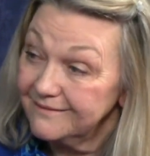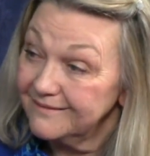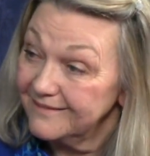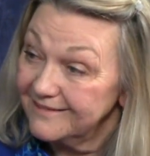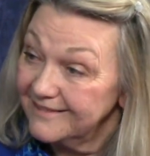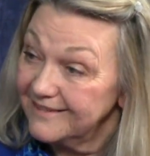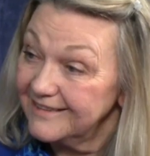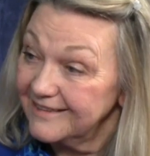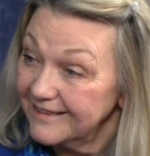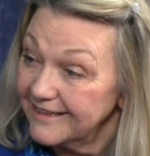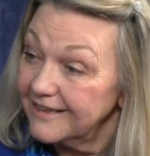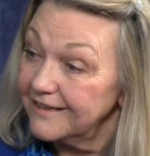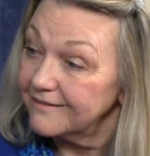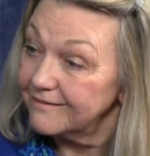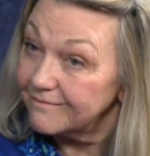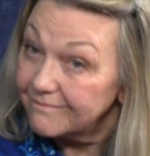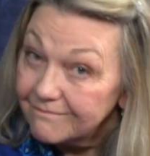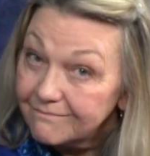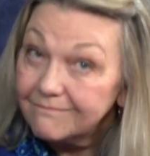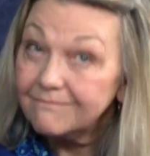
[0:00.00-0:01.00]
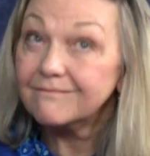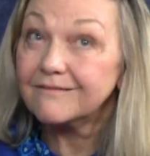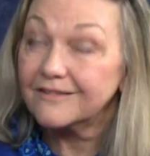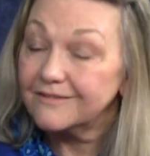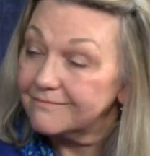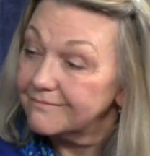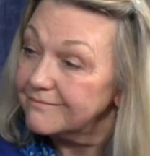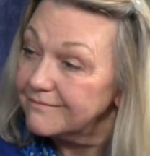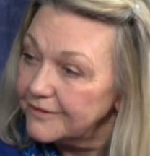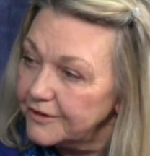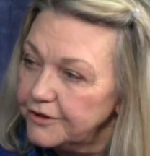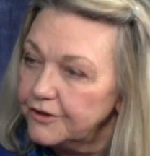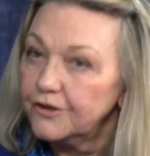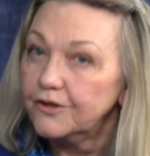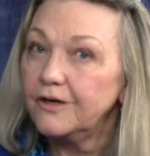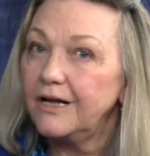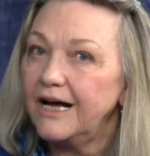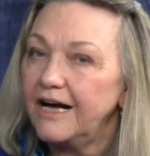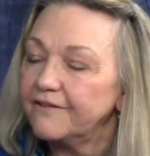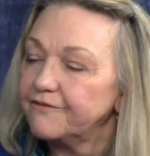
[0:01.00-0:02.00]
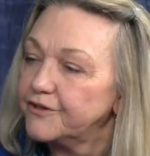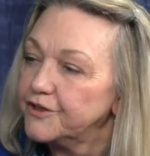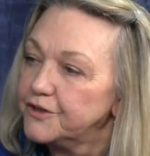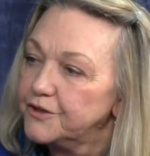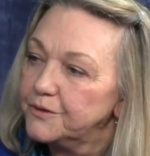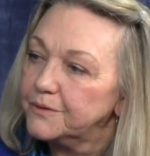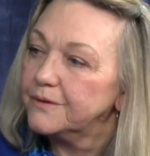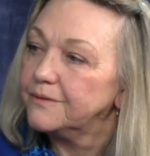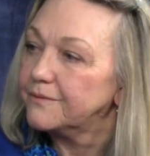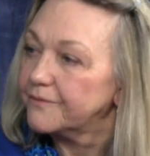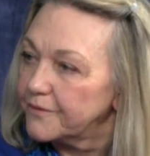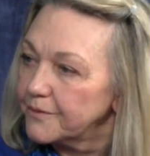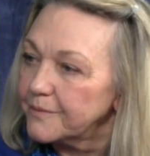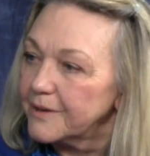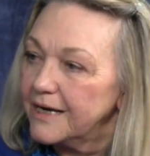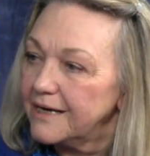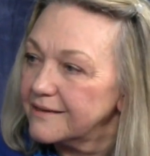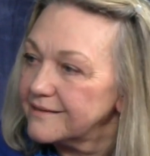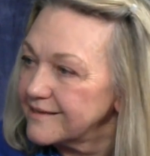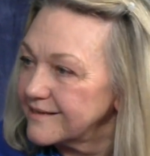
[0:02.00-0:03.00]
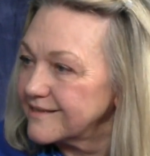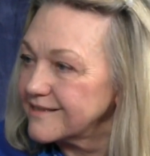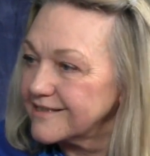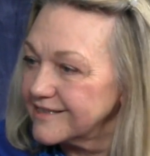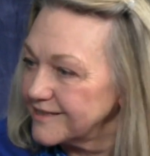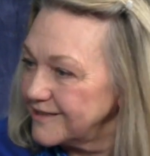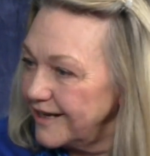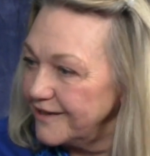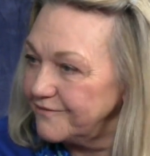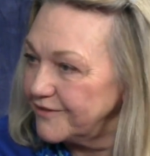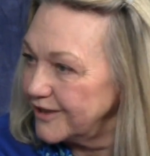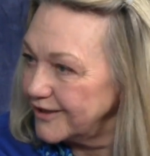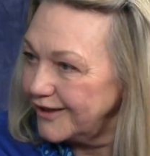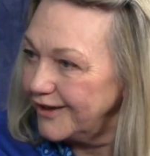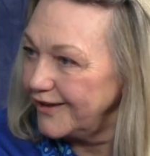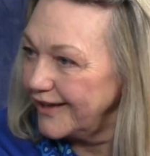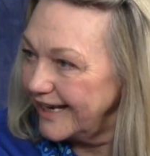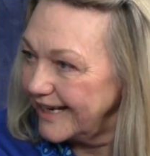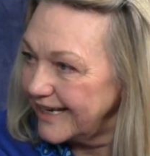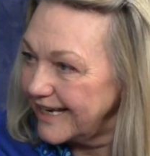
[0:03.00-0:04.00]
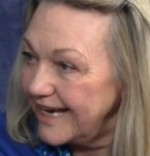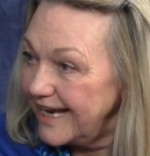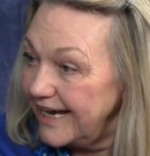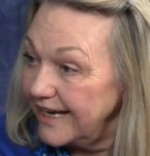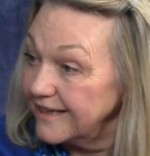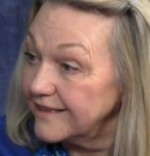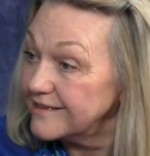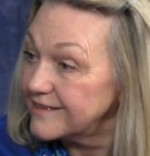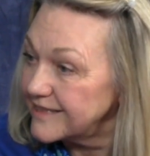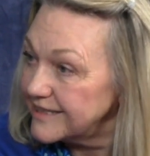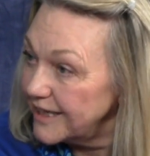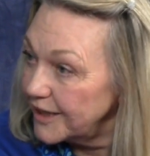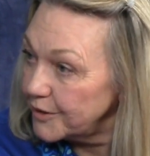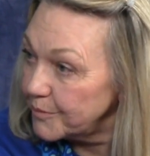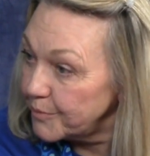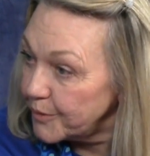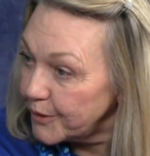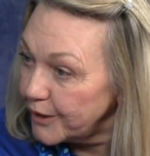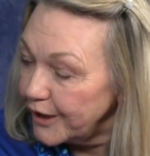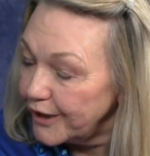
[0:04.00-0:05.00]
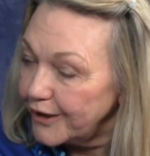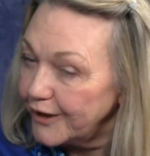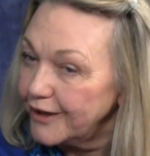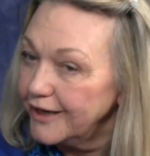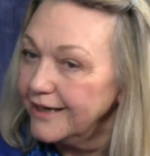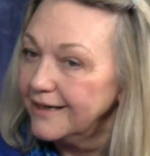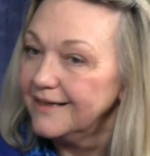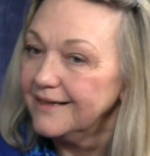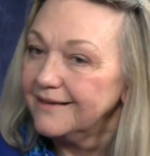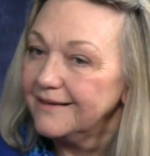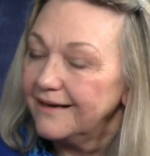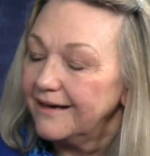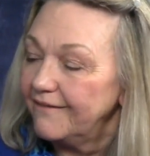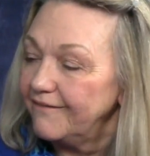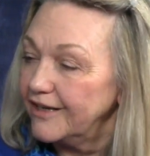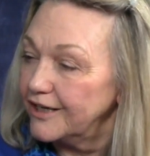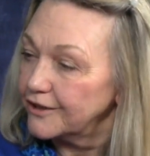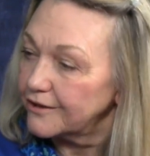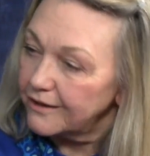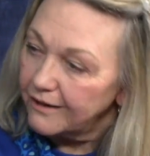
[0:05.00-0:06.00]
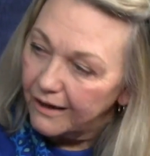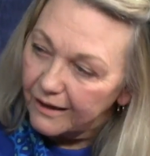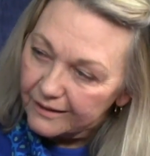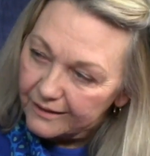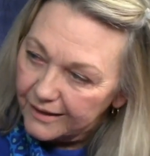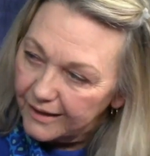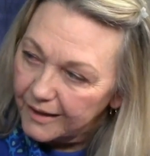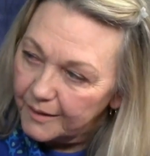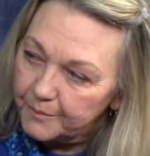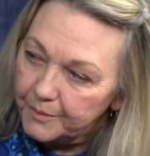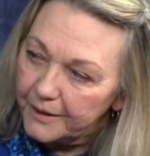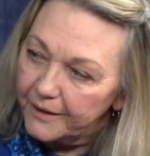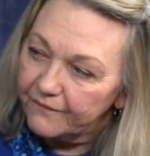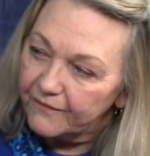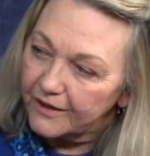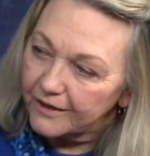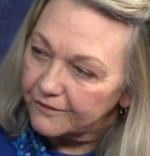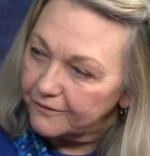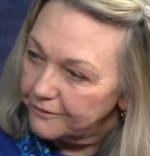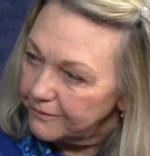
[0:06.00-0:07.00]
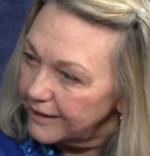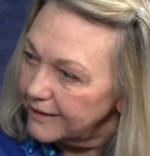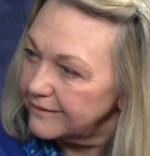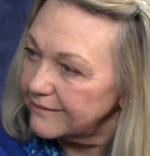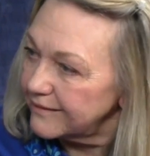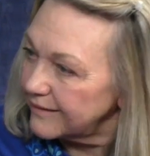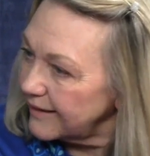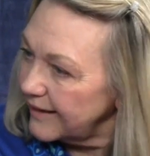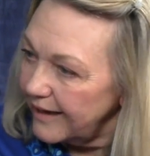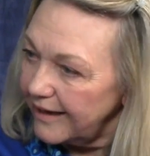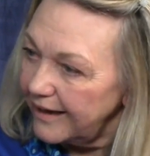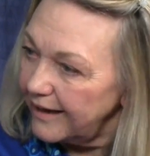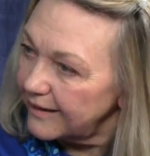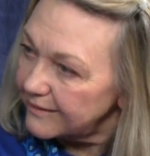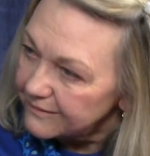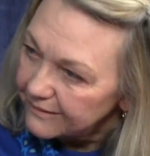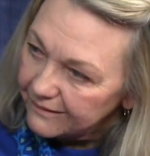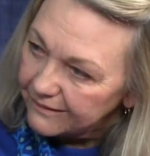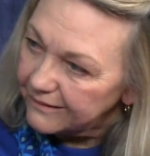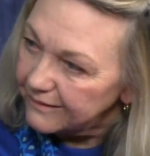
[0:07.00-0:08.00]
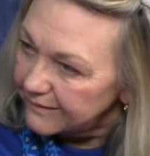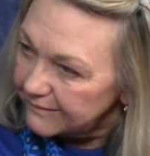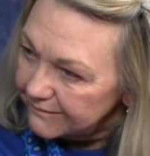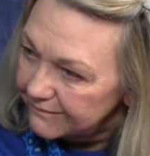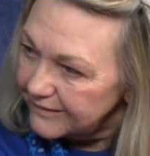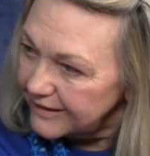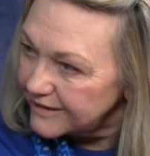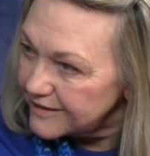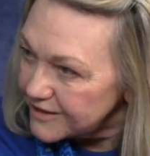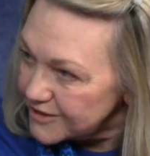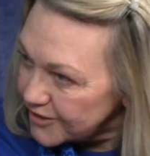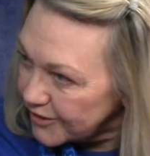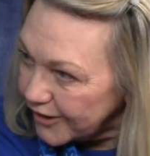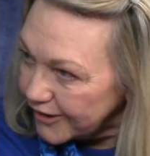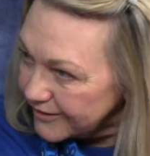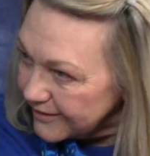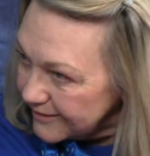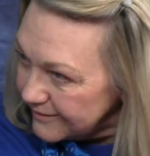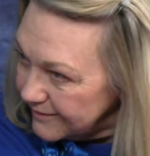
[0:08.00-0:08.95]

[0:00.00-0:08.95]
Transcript: Yes, for, I said, You'll have to do the rest because I've done all I can and said a prayer and then got up and then cranked the cat and it started.